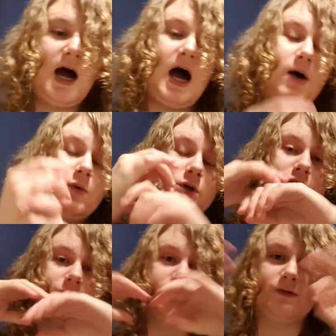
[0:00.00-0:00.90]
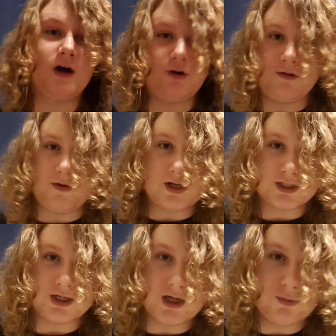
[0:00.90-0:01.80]
I was very
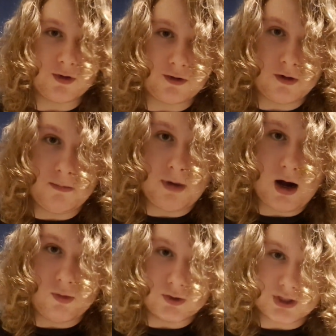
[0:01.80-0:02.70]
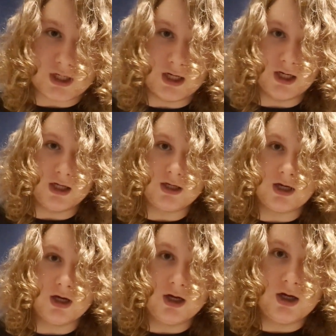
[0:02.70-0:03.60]
fascinated with them. I was like,